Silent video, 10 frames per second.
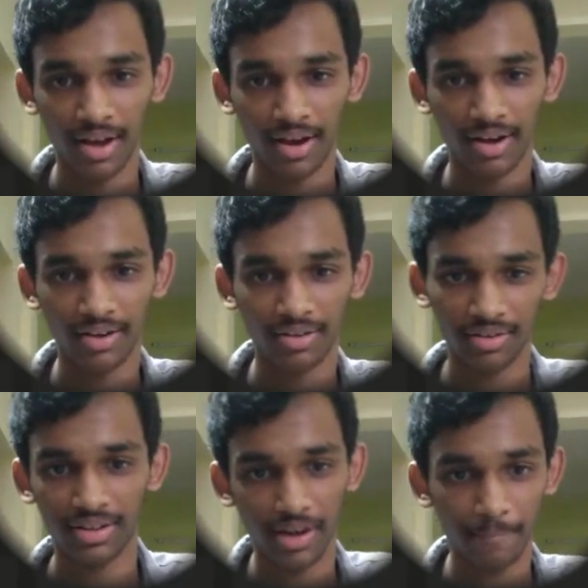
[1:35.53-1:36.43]

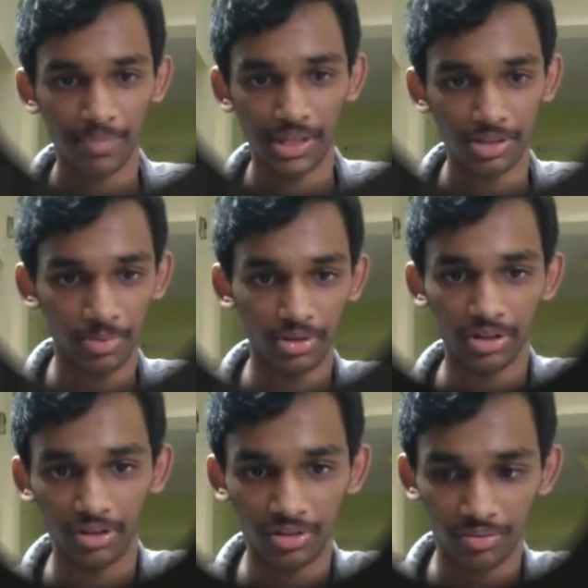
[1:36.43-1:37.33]
and yeah, that's about
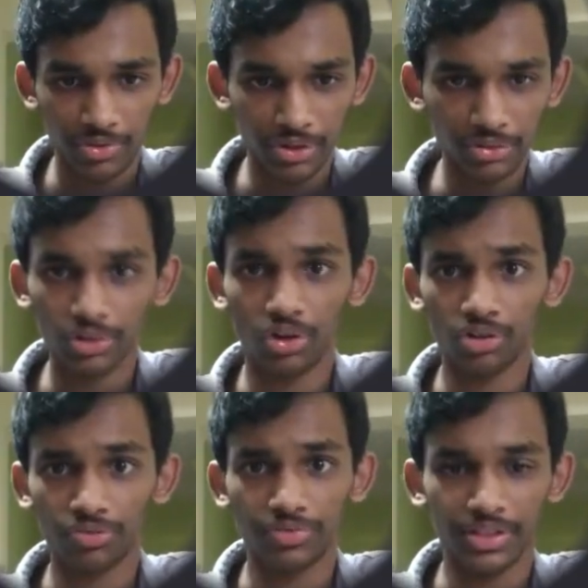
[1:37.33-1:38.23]
it. You can do a
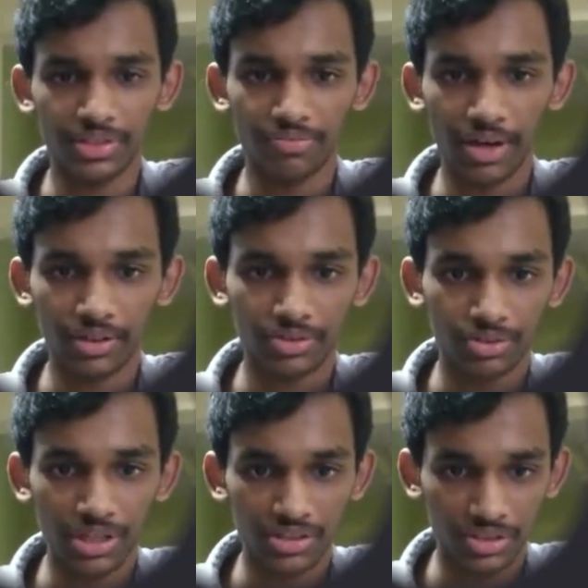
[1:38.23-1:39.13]
lot of things, in fact.
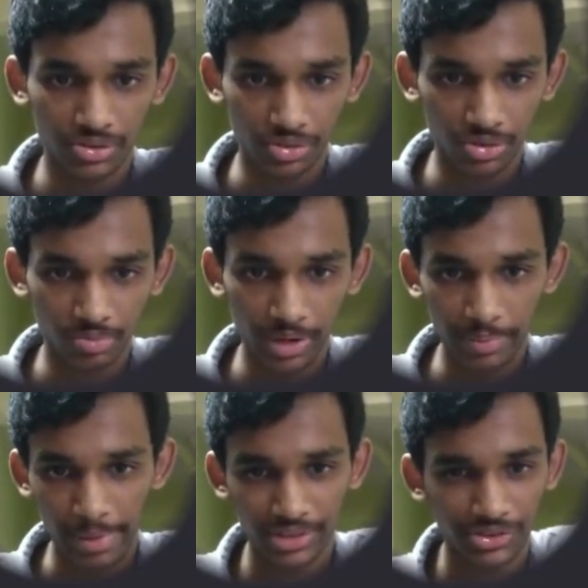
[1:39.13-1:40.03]
So let's just go to
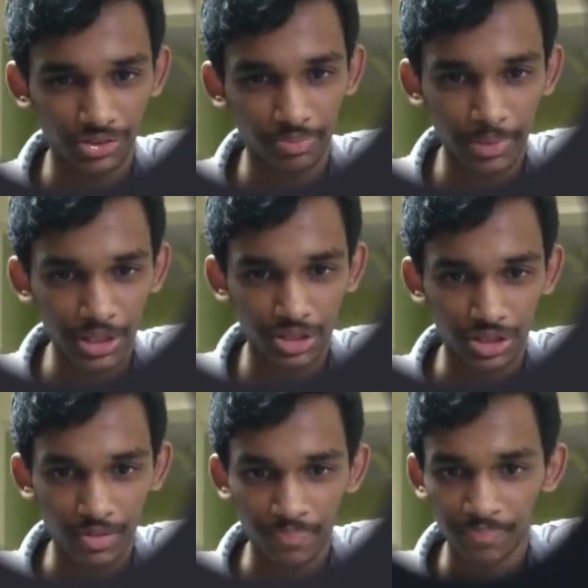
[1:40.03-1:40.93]
my Mastodon
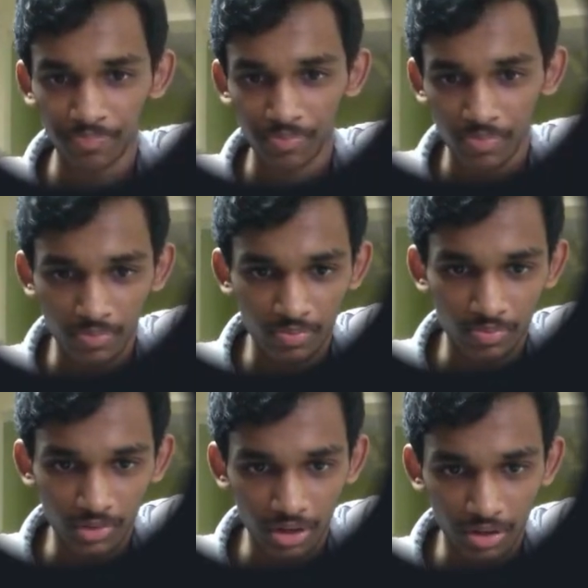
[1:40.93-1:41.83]
page.
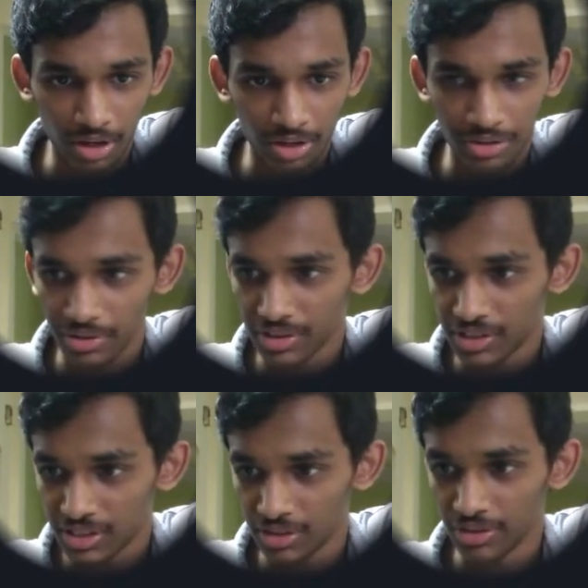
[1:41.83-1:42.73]
Right, you
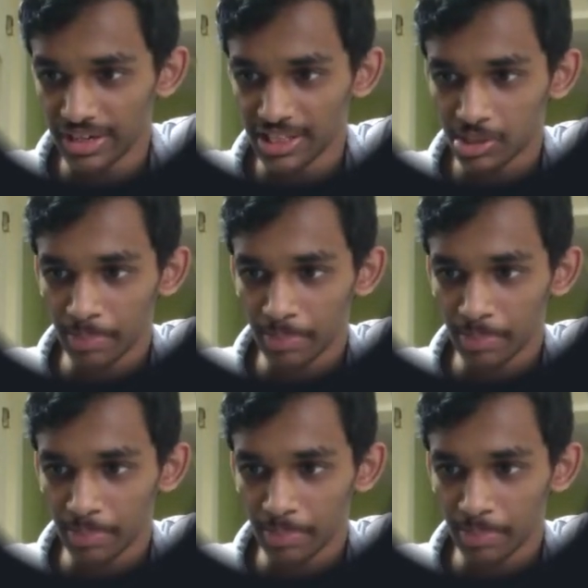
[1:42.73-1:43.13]
can you can